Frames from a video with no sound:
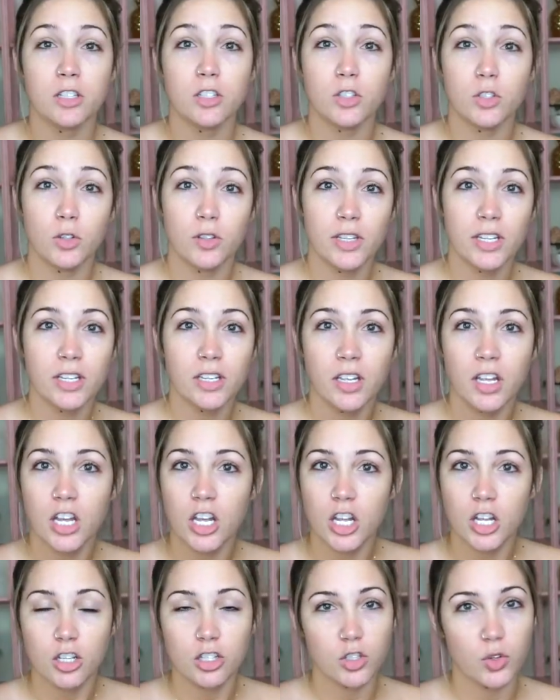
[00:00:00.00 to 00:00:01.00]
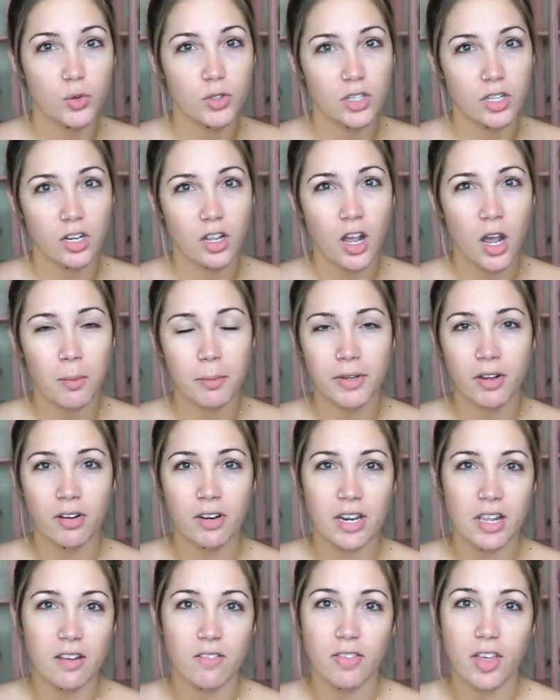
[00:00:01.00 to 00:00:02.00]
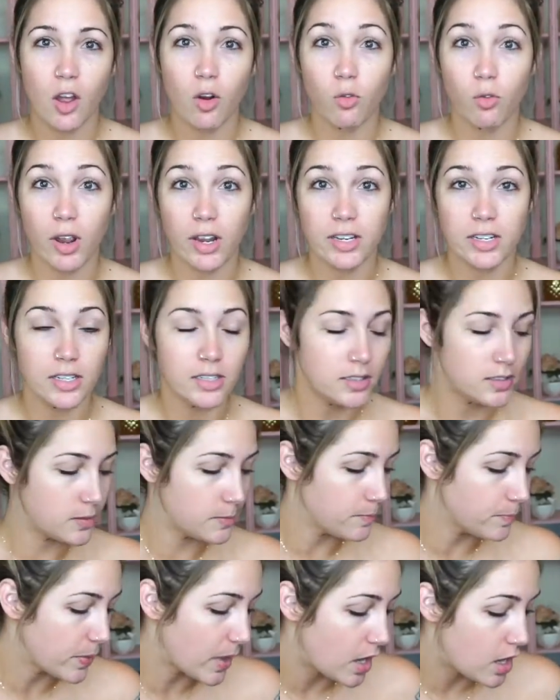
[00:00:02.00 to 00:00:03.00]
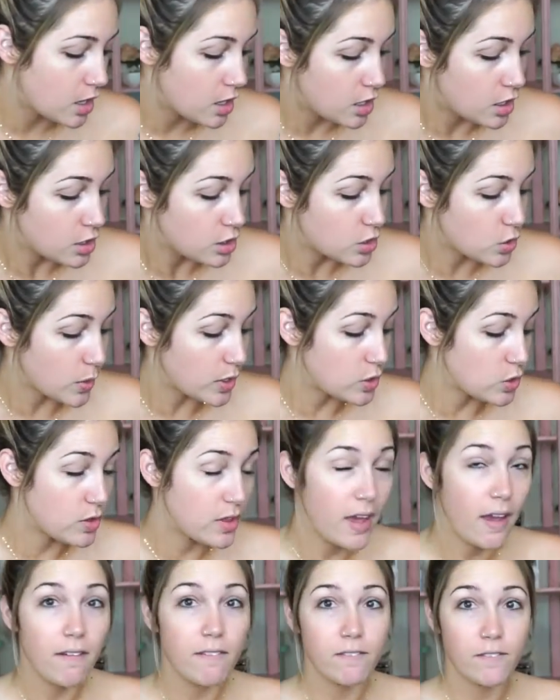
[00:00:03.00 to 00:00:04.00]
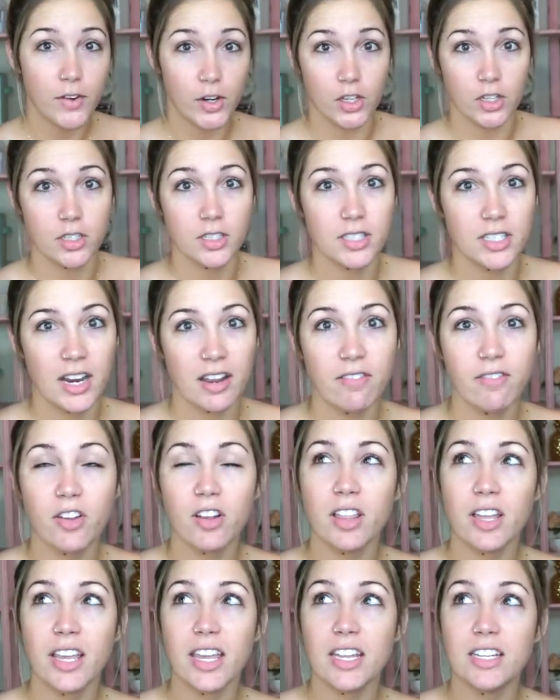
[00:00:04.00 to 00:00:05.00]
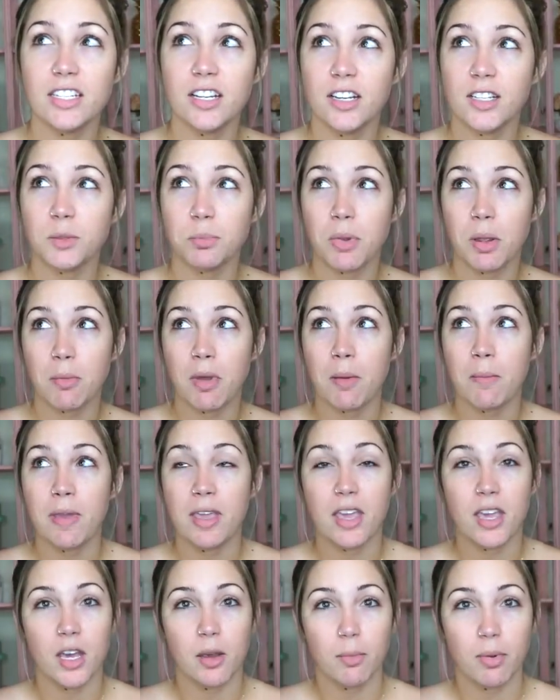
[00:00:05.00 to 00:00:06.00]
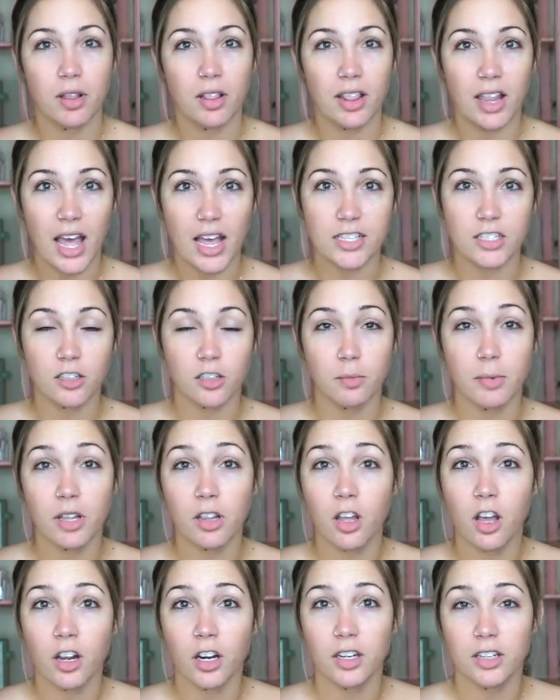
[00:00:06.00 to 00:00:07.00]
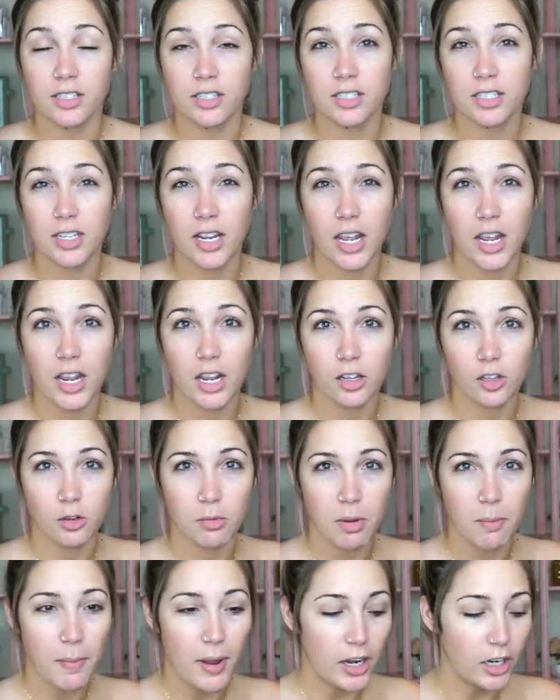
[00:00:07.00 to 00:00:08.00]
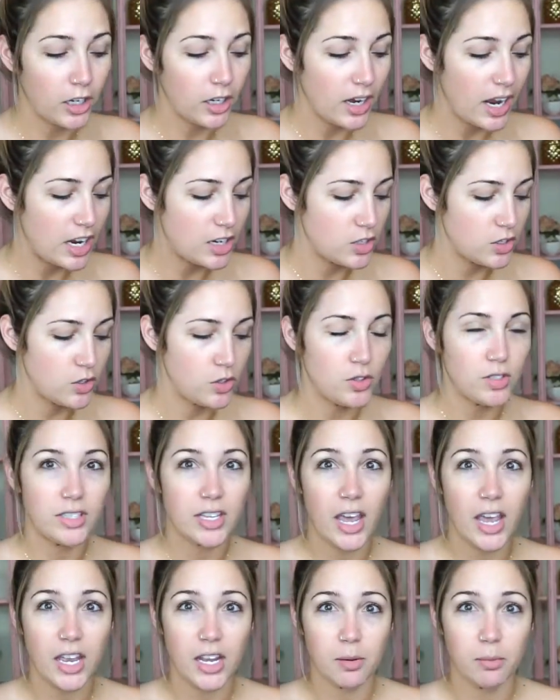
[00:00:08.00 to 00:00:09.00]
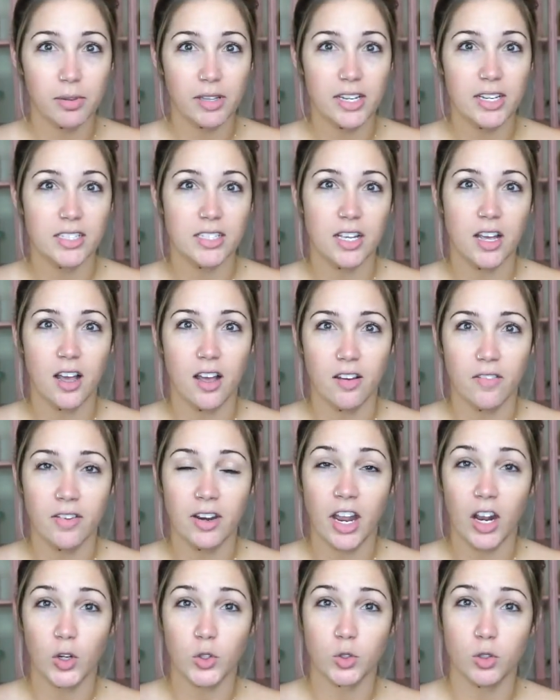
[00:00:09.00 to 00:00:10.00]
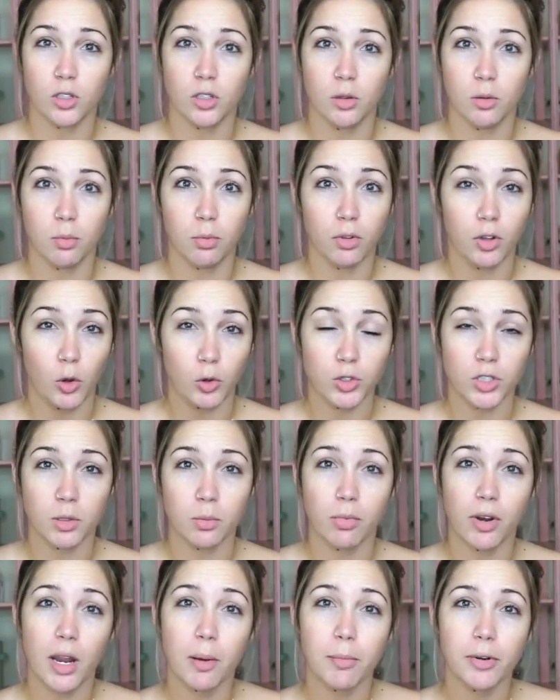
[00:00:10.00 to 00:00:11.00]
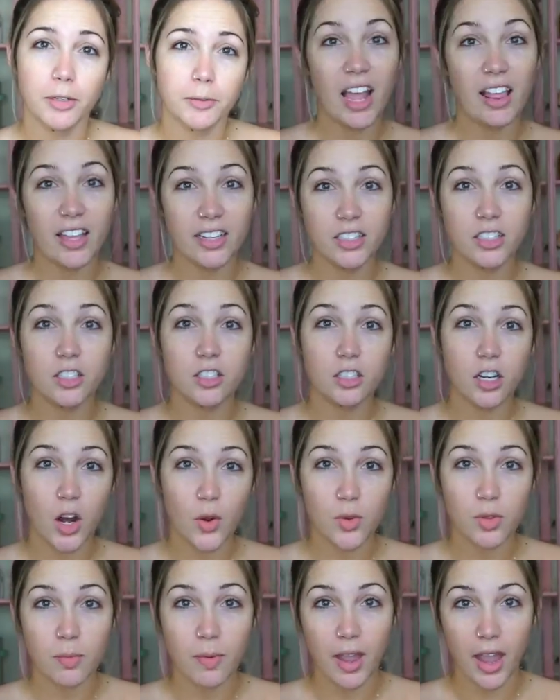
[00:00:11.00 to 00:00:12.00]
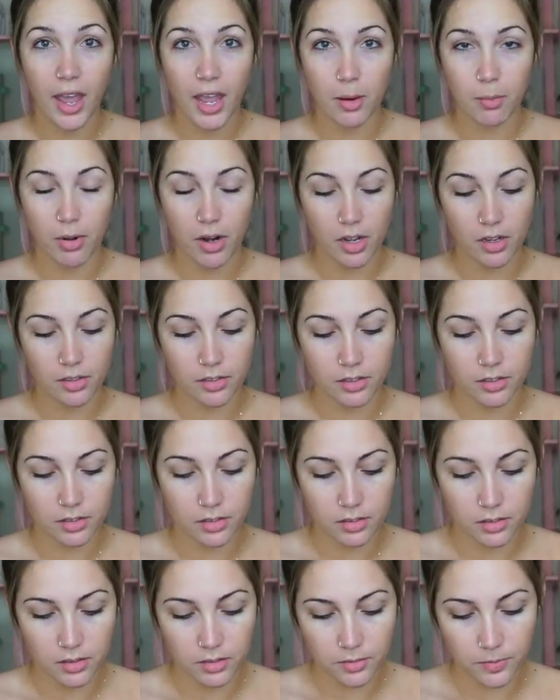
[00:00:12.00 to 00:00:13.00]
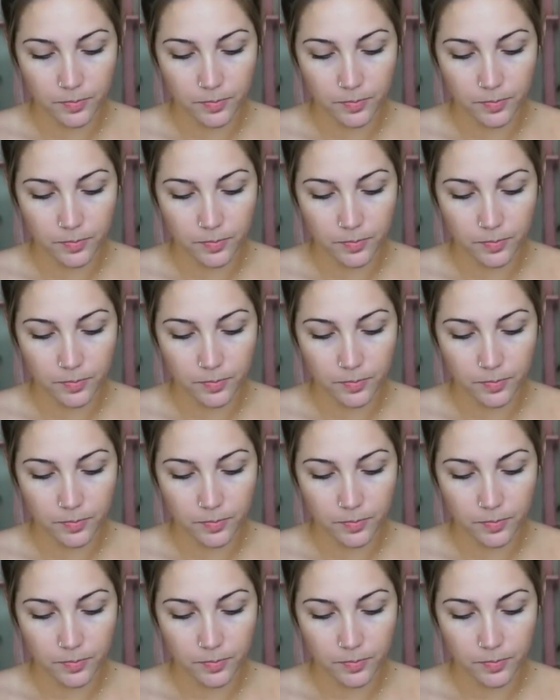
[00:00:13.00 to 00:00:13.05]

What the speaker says: and soothing, so it's going to calm down any of that redness. So I do that first, and I feel like it does make my makeup last a little bit longer and stay a little bit better. I do use that in place of an actual lotion primer. I like to start with my eyebrows,